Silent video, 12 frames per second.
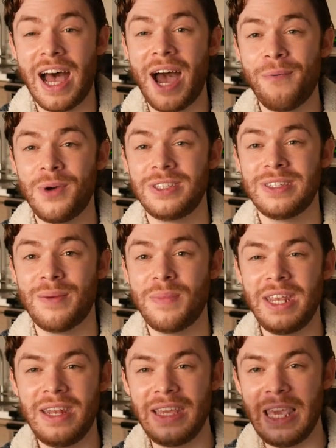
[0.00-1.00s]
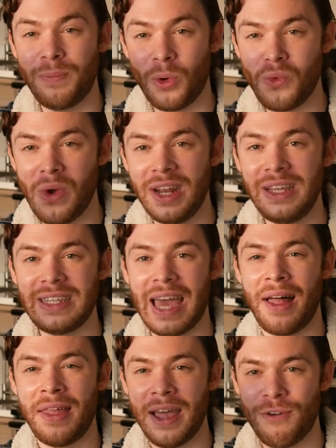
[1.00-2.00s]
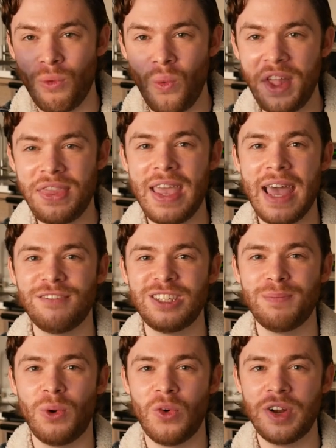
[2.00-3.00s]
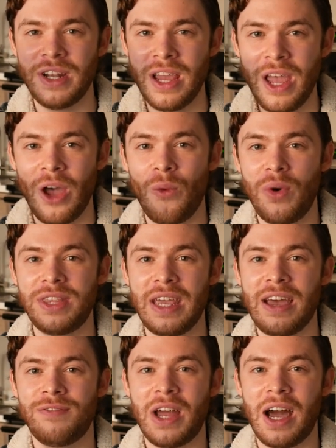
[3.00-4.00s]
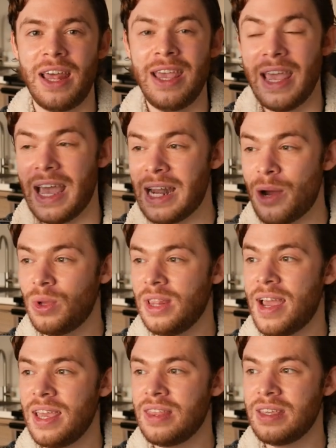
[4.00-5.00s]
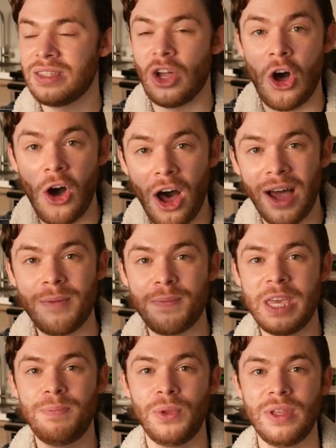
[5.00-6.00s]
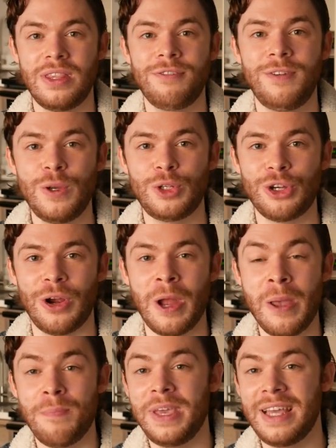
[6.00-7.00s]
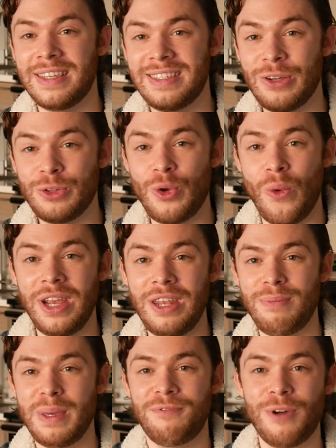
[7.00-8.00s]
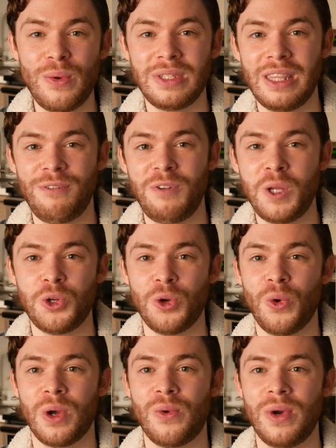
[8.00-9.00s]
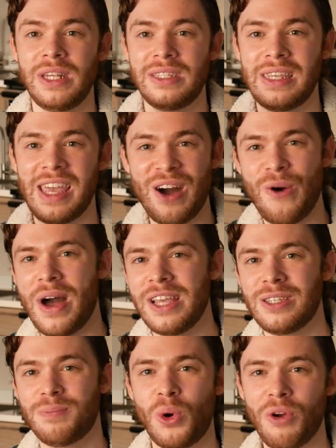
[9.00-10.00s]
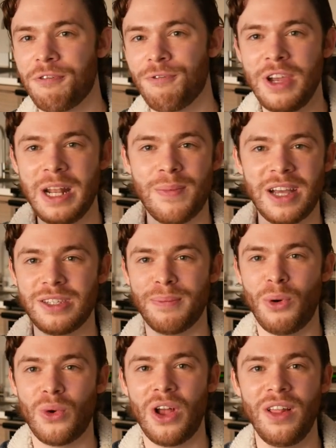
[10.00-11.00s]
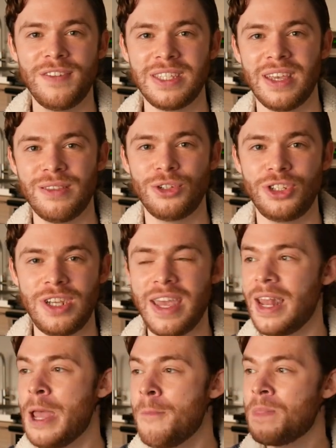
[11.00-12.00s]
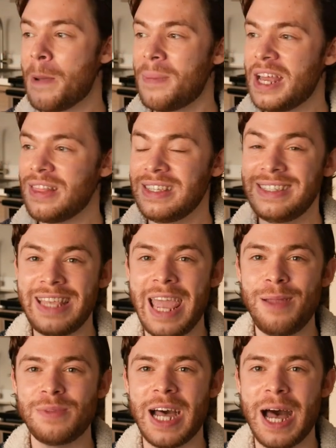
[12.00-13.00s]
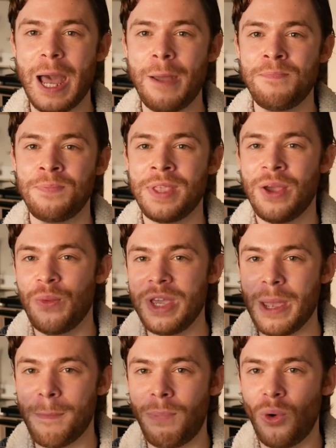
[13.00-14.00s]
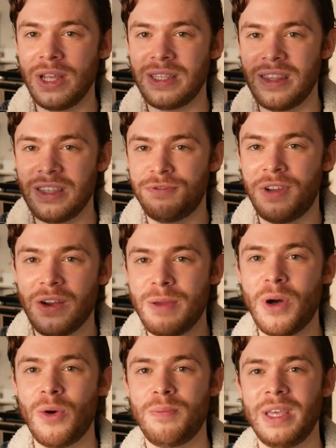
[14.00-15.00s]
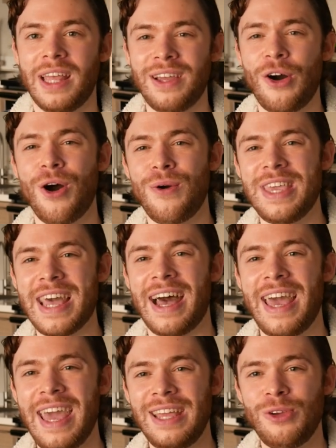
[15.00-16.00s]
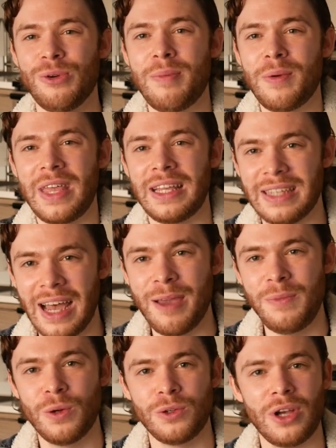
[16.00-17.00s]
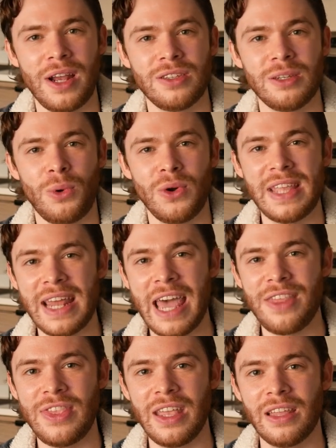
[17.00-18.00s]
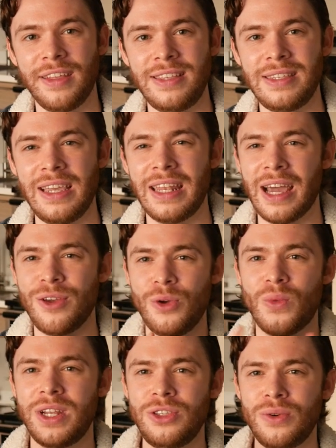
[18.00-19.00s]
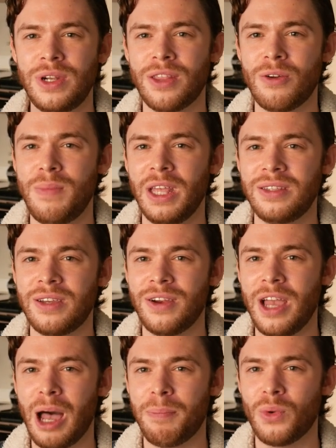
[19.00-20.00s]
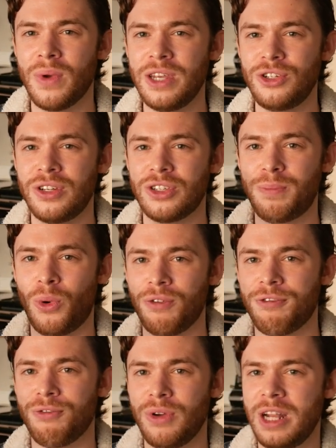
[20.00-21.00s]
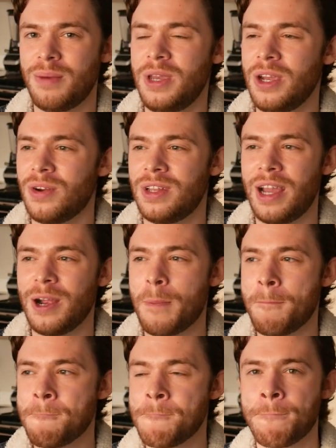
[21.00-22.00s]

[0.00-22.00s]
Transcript: I want somebody to keep a running tally of what they have supported and what they have not. And I would like this to haunt people in the future, because there's going to be folks in the future who are going to say, oh, I support freedom, I support all this other shit. But at the same time, we can point to this very moment and be like, oh yeah, hey, you remember that time you were trying to support that ethnic cleansing and now you want to do another military operation to support freedom here and there?